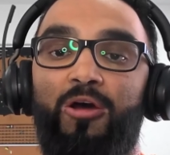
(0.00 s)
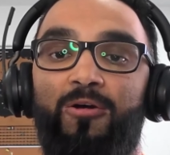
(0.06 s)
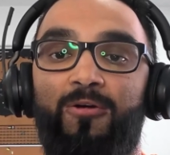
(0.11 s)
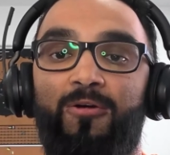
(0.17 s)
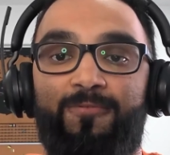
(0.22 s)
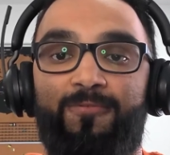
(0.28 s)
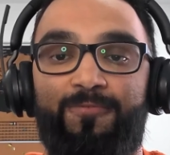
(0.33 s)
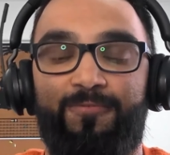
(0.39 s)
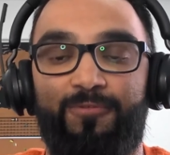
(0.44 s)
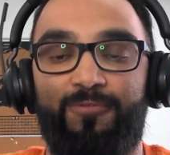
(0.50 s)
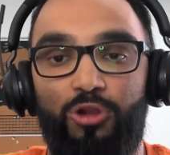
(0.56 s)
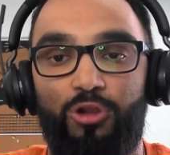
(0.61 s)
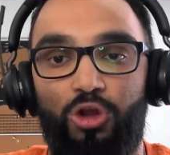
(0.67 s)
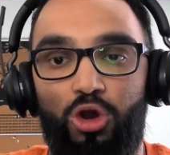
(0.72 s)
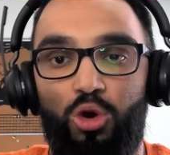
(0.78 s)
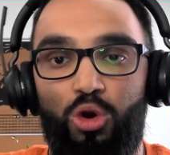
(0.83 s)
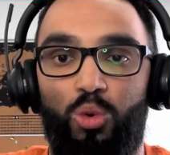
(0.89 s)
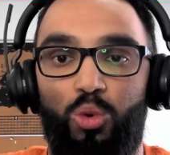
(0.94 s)

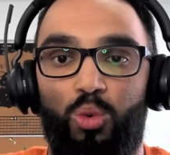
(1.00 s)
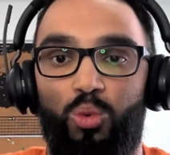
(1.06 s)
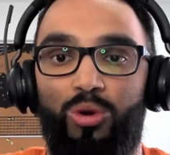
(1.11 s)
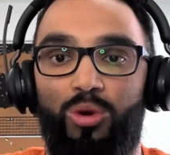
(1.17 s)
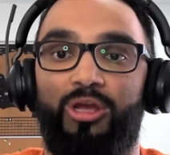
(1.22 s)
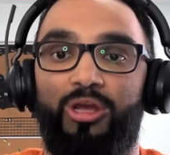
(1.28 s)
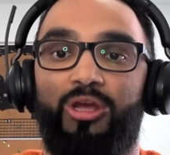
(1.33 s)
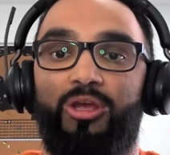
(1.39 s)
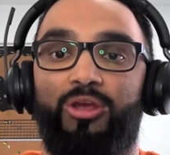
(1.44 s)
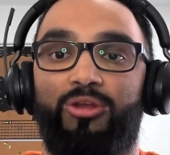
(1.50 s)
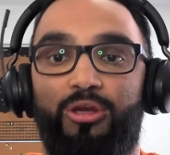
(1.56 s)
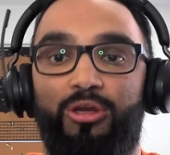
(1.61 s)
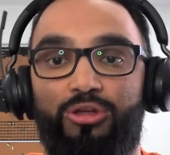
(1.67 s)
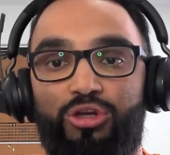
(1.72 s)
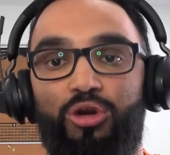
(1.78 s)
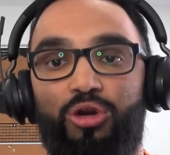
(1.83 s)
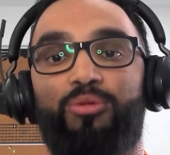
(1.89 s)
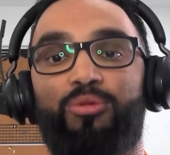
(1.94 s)
Flow
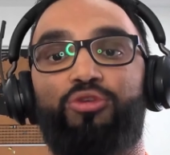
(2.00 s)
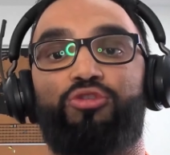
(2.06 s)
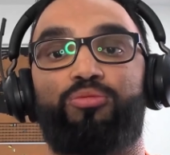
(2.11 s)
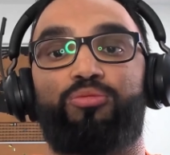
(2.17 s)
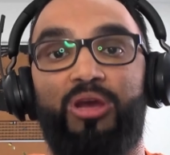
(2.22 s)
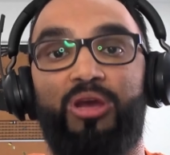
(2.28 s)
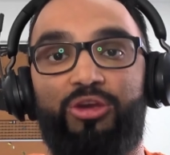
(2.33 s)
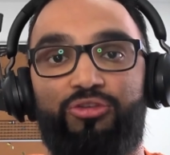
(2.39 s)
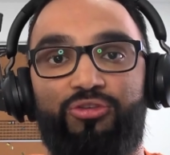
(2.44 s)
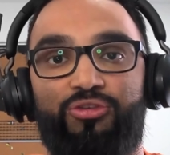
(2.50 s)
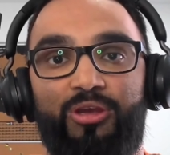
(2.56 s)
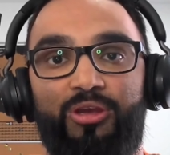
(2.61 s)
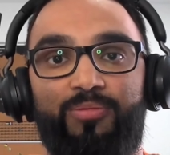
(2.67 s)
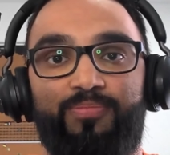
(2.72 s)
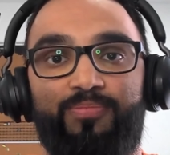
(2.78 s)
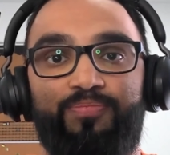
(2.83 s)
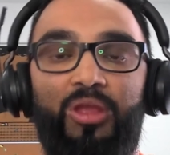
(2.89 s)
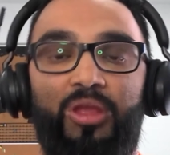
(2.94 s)
determines mixing.
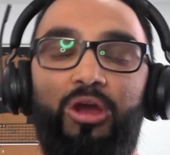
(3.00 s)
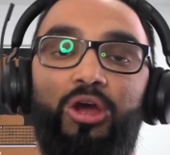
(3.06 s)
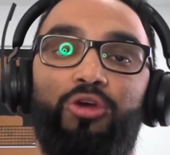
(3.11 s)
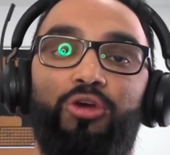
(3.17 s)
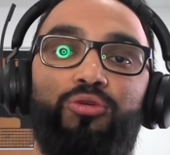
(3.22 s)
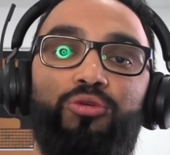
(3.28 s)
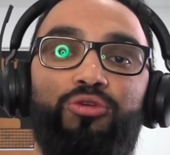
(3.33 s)
So